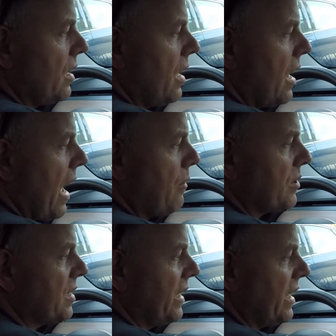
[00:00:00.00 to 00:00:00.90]
I
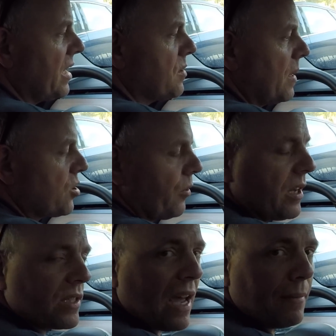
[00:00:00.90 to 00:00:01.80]
wasn't getting as much
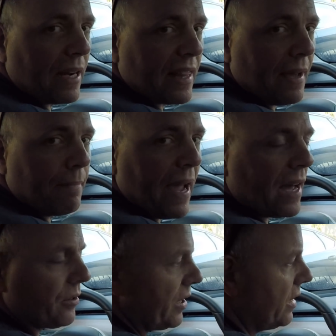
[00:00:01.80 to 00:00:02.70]
runtime out of that
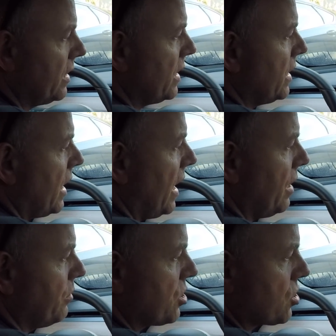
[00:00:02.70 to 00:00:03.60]
battery.
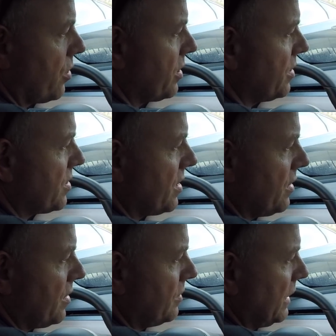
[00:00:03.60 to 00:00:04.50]
It was shortened
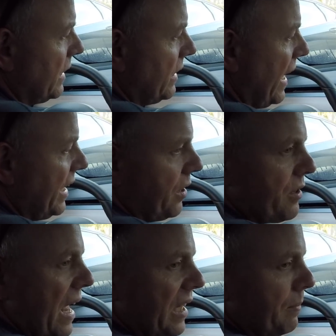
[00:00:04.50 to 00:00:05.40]
to 80
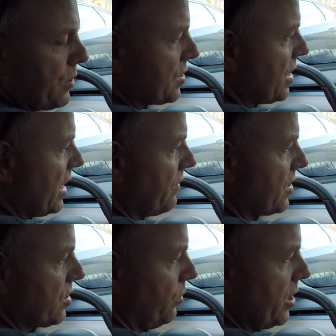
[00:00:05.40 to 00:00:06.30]
or 90% of
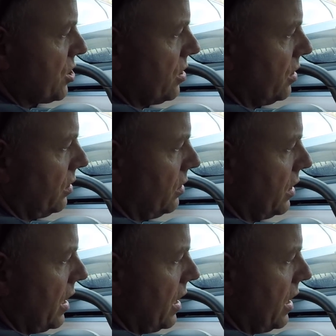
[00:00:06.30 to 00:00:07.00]
its original